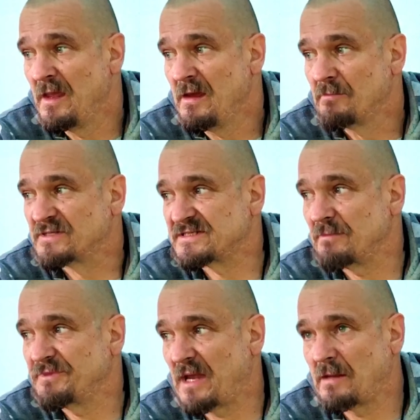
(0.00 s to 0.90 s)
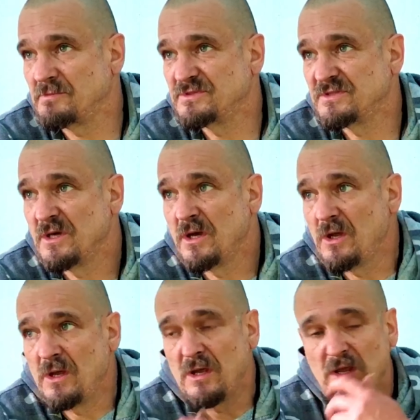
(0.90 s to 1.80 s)
but sometimes
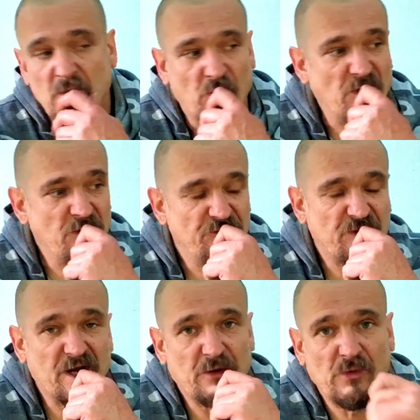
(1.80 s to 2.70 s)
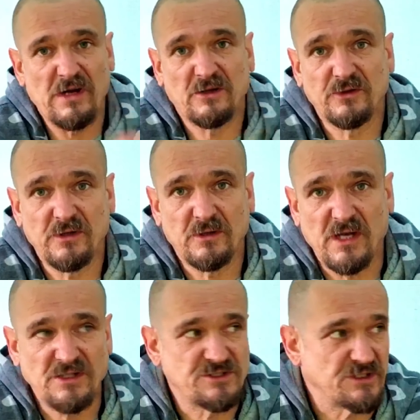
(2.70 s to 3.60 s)
when you find a really good
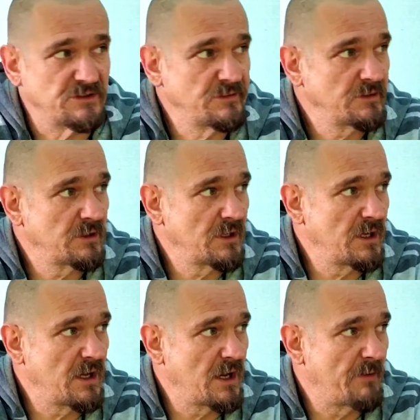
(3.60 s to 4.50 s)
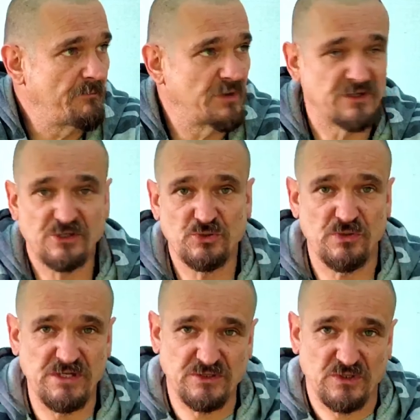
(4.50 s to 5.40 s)
location but the
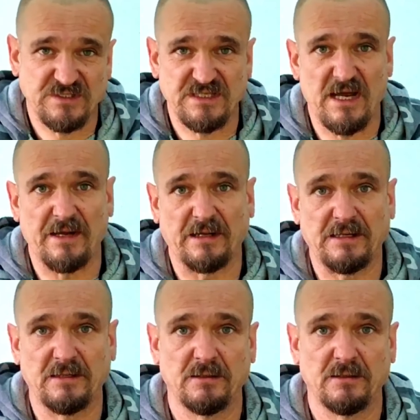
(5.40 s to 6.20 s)
trees are slightly